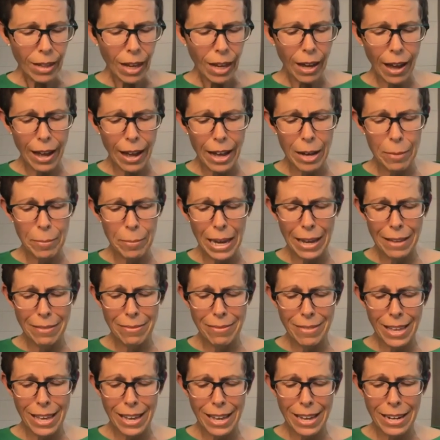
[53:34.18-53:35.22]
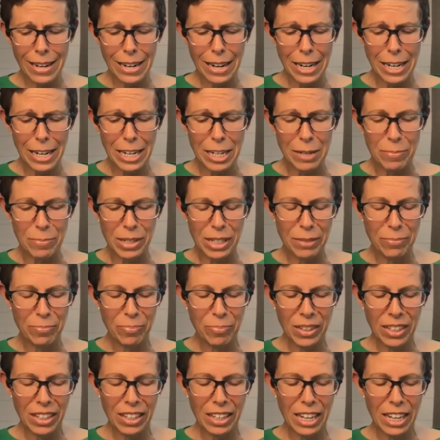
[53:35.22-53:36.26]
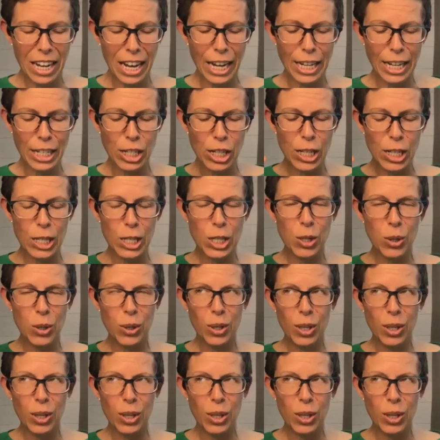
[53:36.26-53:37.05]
um, and then um, I just,